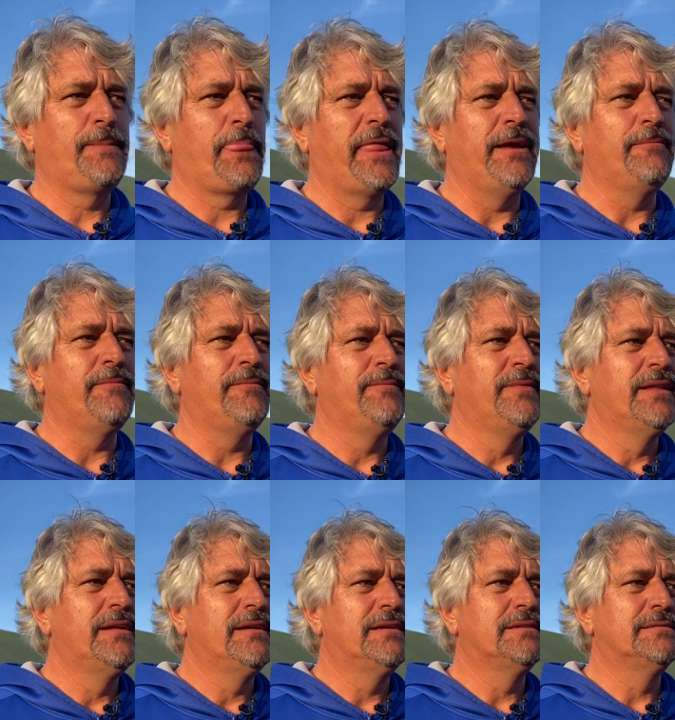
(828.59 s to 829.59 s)
It
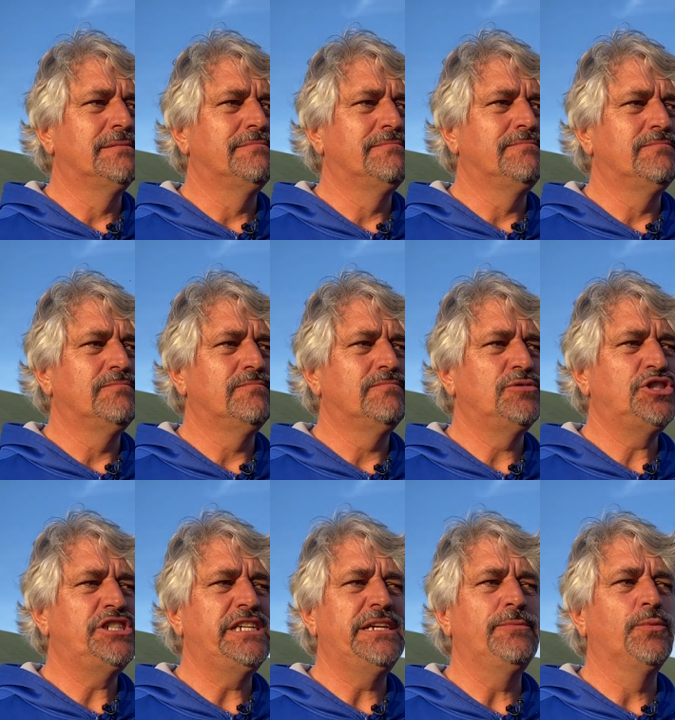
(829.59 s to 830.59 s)

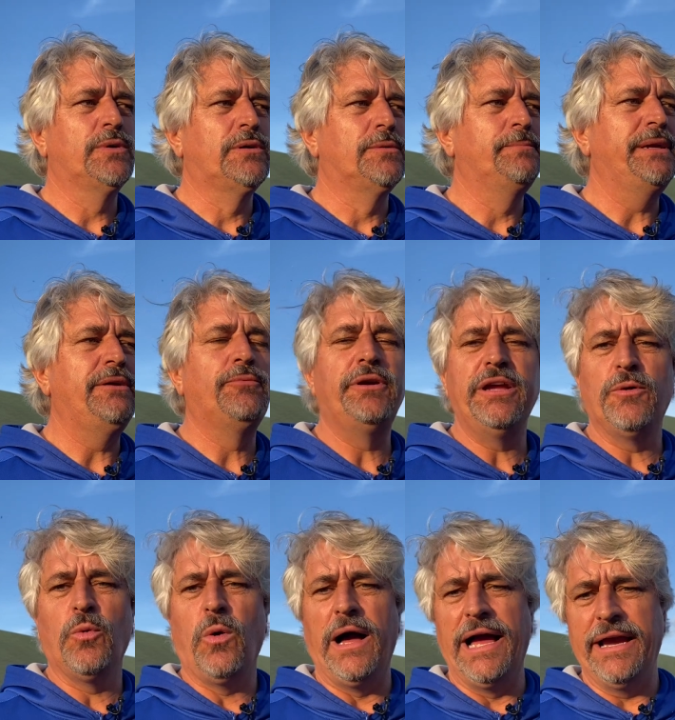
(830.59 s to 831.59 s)
she will be
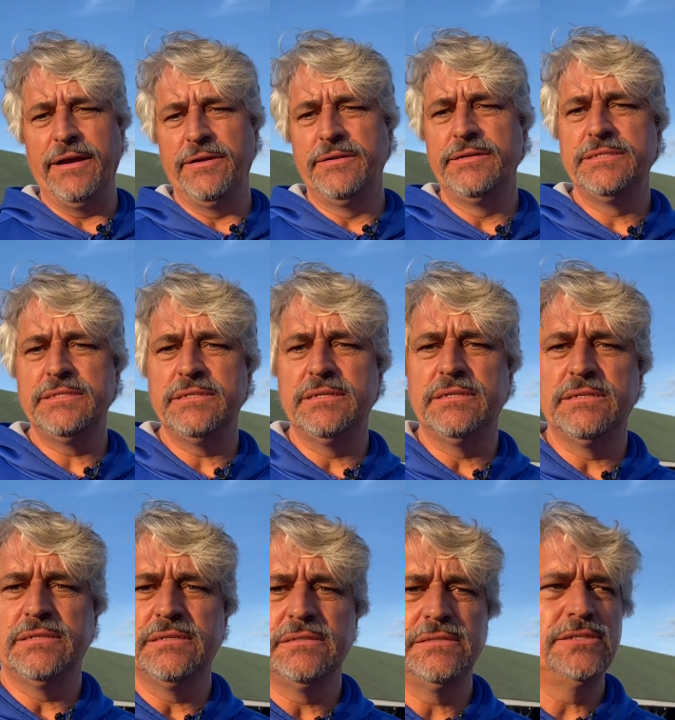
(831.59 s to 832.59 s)
required
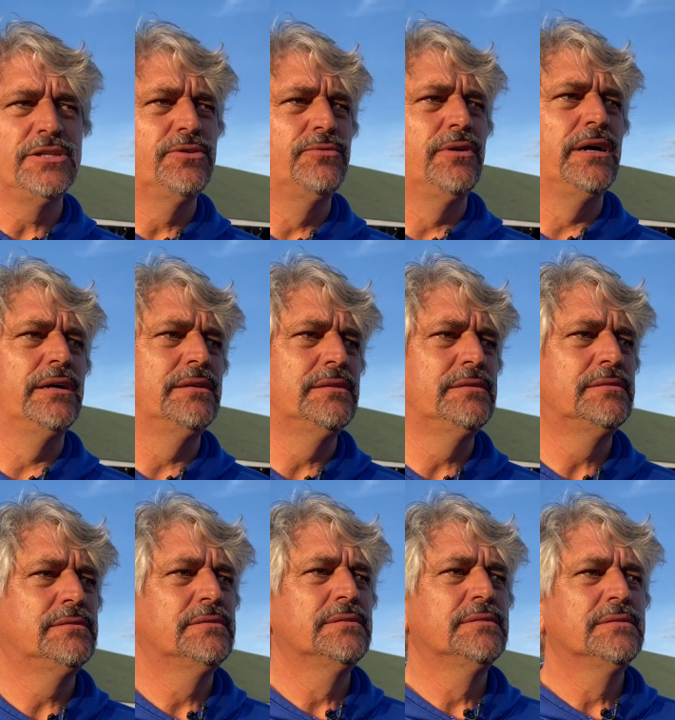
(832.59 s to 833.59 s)
to run
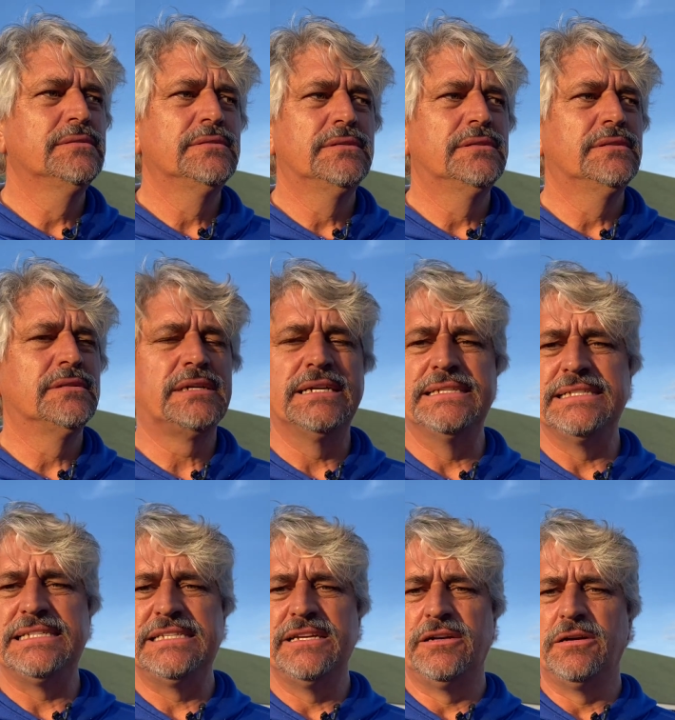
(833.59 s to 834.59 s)

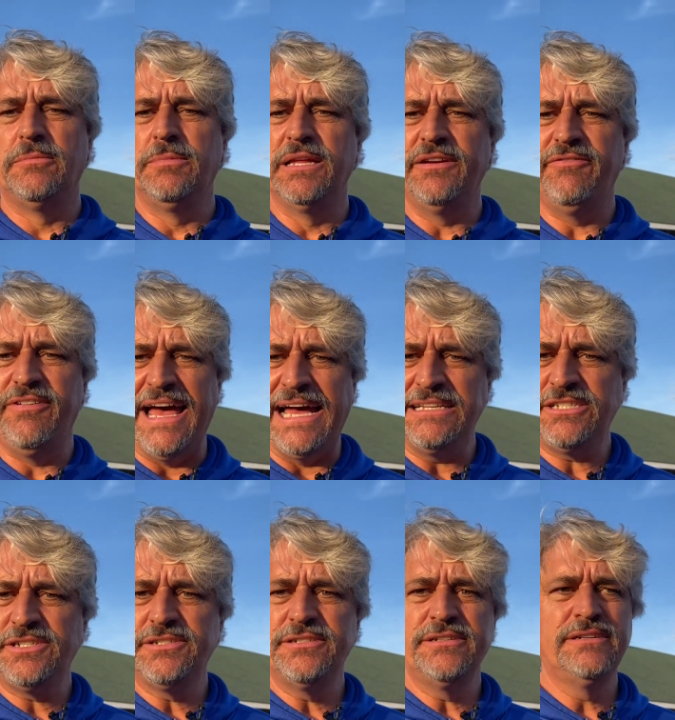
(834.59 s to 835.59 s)
considerably
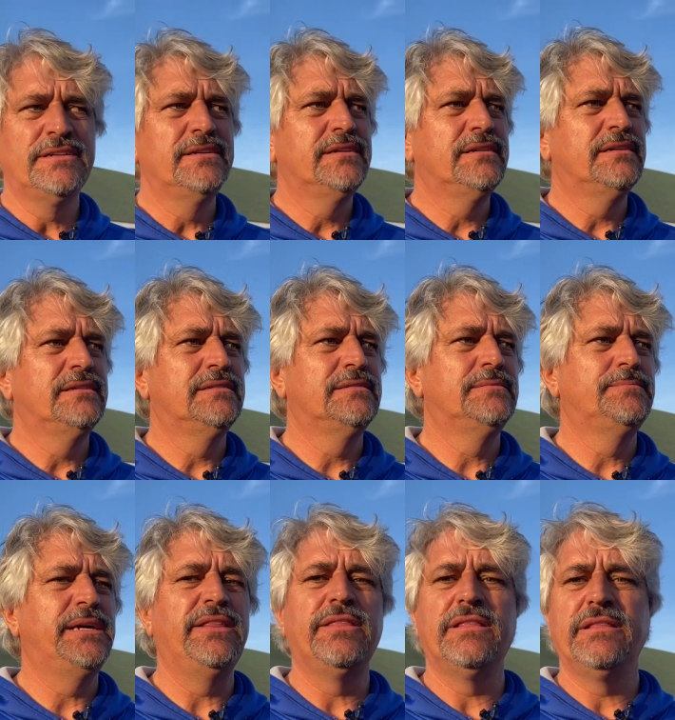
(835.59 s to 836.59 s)
faster
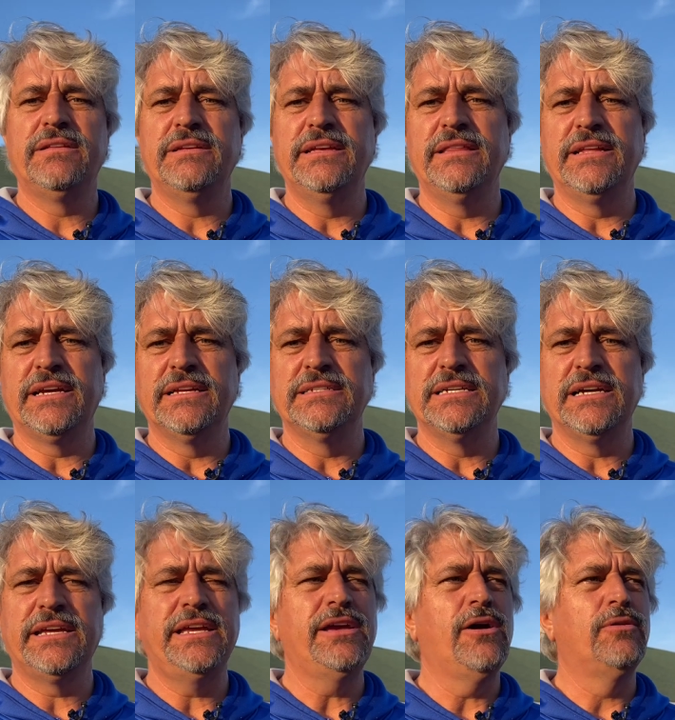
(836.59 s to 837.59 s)
in the
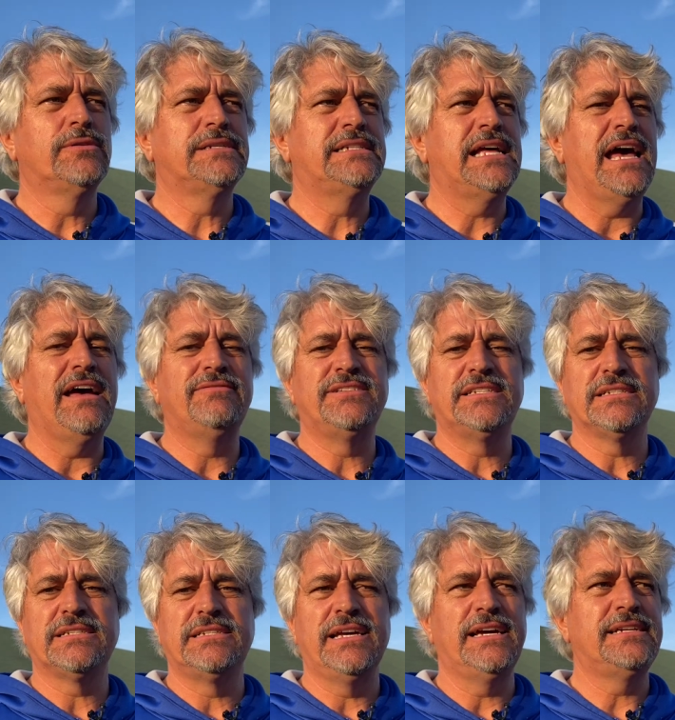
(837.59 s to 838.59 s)
Kentucky Oaks to have
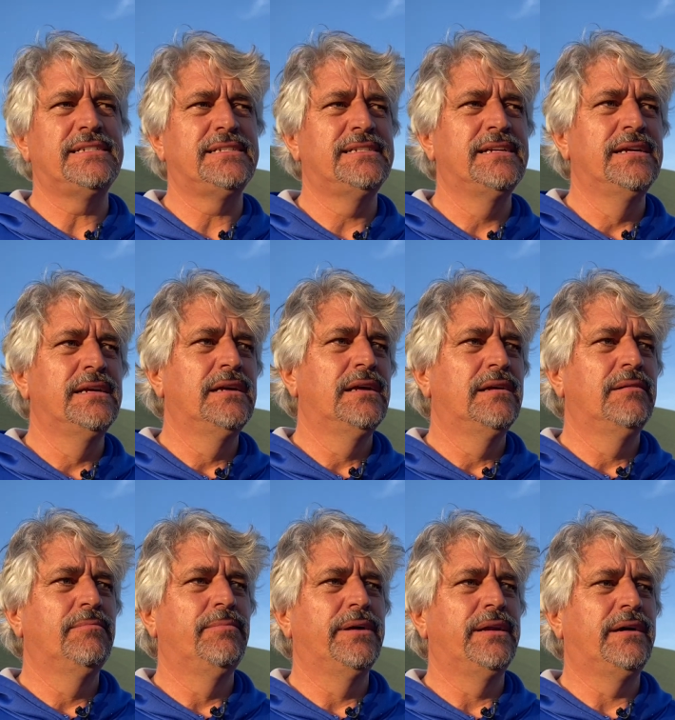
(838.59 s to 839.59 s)
success,
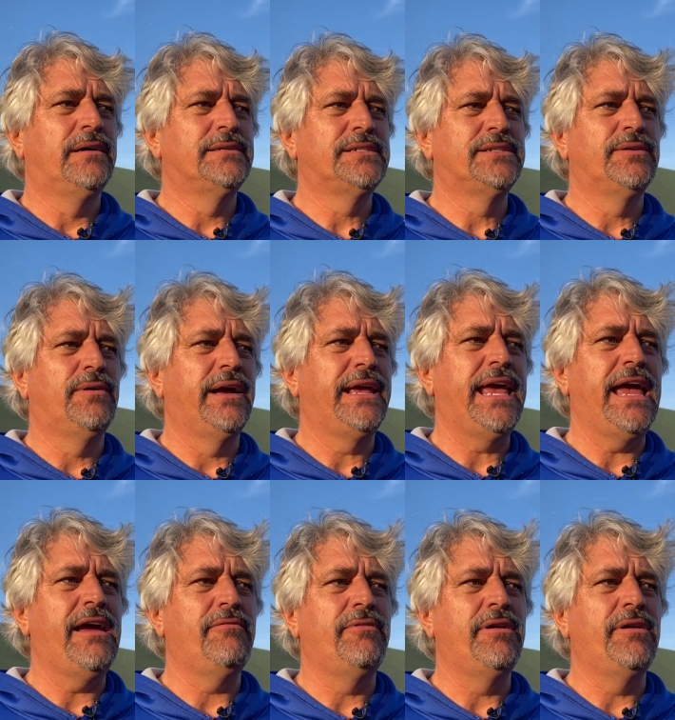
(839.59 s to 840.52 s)
but also I can't